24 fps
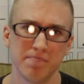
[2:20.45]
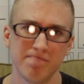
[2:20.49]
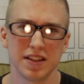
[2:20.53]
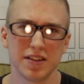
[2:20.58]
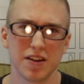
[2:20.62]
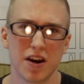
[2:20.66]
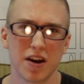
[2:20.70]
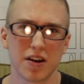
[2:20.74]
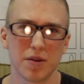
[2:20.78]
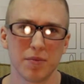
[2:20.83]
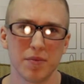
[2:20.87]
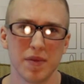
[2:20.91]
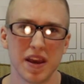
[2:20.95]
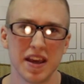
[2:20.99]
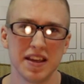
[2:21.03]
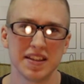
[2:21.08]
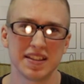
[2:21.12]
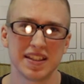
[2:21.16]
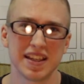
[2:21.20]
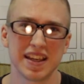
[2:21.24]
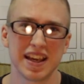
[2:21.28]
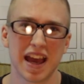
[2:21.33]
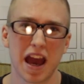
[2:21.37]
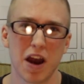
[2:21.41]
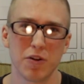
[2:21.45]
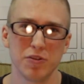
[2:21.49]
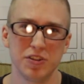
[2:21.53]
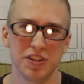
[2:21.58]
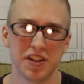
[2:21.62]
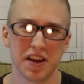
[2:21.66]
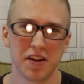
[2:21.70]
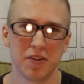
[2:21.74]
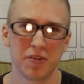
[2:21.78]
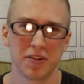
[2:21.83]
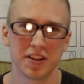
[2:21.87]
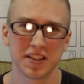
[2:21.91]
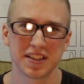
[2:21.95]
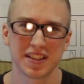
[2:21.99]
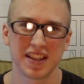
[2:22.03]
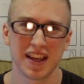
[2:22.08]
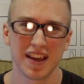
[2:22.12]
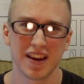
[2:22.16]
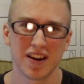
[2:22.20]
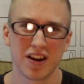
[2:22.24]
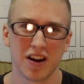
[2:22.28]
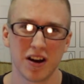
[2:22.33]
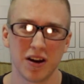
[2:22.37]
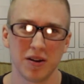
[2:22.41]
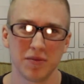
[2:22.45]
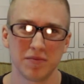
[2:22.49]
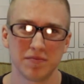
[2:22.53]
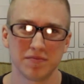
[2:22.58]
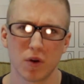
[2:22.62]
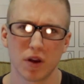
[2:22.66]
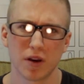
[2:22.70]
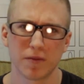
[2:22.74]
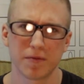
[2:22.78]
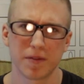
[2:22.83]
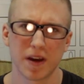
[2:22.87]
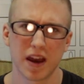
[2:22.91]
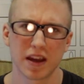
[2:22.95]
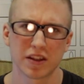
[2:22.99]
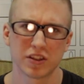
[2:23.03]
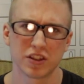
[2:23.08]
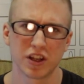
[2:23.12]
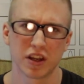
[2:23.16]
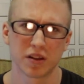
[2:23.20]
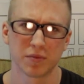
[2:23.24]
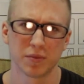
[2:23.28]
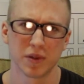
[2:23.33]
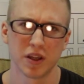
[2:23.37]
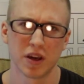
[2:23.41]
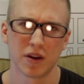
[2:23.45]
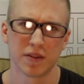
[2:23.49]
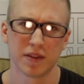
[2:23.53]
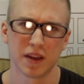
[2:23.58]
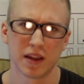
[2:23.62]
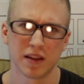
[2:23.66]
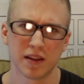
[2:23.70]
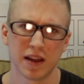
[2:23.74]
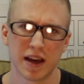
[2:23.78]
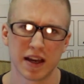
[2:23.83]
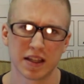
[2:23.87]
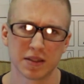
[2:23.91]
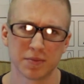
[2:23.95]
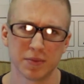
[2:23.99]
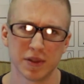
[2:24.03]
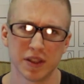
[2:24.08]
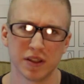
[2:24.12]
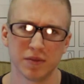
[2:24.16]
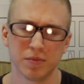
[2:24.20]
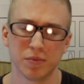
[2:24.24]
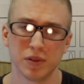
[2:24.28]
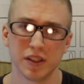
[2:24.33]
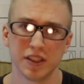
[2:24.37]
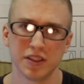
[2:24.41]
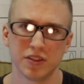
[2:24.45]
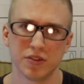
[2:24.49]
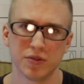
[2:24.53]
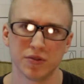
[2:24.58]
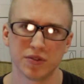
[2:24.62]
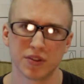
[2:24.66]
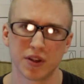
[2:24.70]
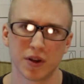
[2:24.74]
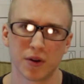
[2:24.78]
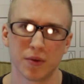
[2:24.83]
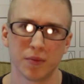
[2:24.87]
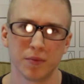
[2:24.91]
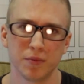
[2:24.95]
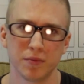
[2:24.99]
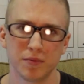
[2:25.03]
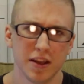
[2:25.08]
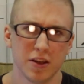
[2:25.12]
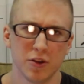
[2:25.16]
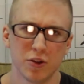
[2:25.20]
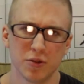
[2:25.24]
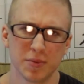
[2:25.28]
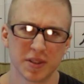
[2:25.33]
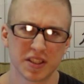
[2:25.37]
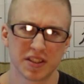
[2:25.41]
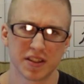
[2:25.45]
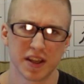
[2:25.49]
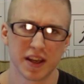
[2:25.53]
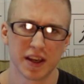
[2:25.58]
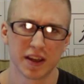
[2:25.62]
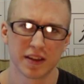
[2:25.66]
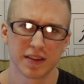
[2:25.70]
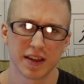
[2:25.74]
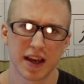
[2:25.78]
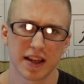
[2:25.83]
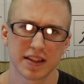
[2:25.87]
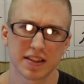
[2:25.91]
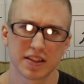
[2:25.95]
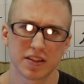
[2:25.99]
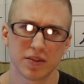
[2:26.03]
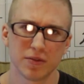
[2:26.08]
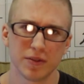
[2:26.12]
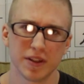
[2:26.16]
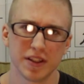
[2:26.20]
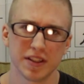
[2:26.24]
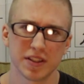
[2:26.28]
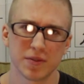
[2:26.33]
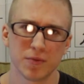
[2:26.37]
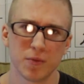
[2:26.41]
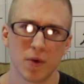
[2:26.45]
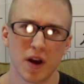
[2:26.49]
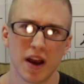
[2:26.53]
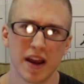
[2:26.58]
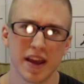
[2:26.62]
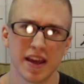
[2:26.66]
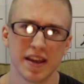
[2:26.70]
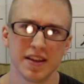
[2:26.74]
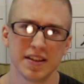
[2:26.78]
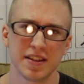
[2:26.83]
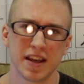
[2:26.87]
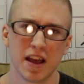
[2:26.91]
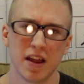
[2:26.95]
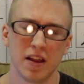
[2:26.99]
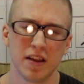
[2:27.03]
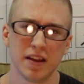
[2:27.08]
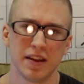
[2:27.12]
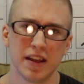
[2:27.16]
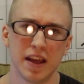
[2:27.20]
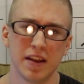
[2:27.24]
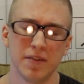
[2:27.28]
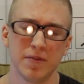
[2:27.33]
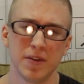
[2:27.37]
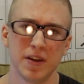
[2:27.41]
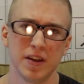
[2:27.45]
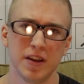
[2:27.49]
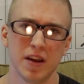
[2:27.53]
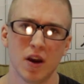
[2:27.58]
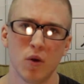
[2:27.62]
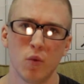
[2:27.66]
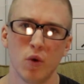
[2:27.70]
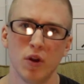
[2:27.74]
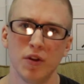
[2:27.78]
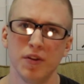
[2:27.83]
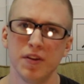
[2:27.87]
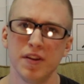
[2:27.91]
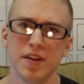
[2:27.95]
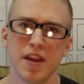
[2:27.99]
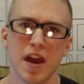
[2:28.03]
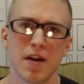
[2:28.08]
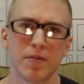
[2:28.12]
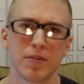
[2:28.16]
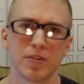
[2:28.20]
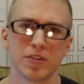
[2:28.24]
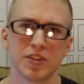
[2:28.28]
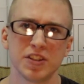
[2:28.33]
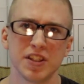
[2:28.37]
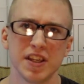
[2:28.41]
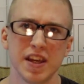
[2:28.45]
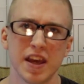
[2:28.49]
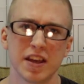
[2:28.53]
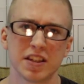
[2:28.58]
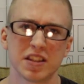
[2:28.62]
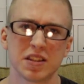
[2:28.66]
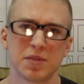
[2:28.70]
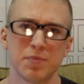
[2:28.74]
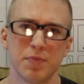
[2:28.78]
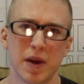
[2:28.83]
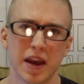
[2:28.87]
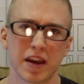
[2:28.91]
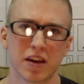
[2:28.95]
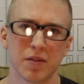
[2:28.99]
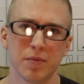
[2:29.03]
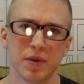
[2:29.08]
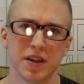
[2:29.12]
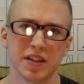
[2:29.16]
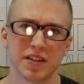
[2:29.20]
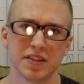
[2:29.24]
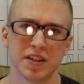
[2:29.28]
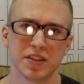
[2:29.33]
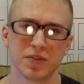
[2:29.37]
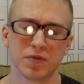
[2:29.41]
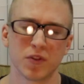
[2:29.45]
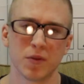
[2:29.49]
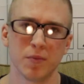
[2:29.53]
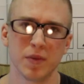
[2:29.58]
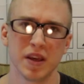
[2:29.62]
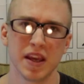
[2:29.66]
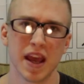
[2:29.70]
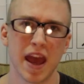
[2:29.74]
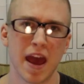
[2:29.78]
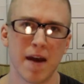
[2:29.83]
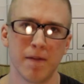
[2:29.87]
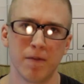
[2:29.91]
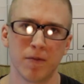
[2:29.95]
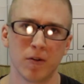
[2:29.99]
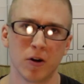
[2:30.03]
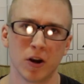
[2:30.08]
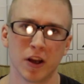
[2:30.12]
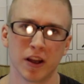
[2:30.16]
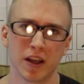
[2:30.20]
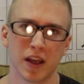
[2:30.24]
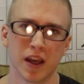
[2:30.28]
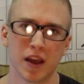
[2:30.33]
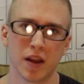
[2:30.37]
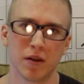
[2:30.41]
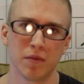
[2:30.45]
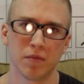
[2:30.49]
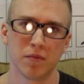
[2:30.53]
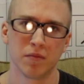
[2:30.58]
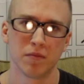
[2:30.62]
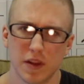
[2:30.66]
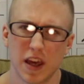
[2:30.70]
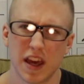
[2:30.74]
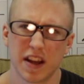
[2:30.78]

Is it not amazing how generous they are? If you want to fact check me on that last bit, please do so. Anywho, that's the reason why Intel and Nvidia will never see a speck of business from me ever again.